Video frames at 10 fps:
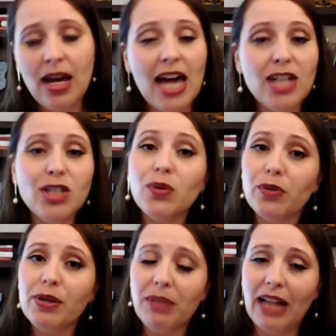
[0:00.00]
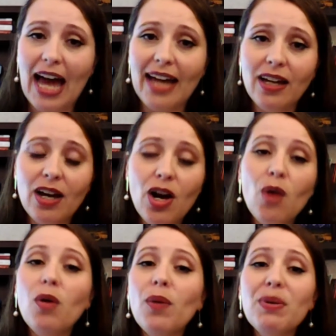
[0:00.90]
And you will reply,
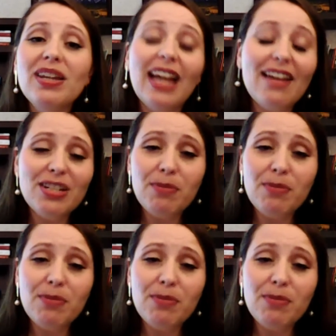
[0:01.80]
"Well, we would love to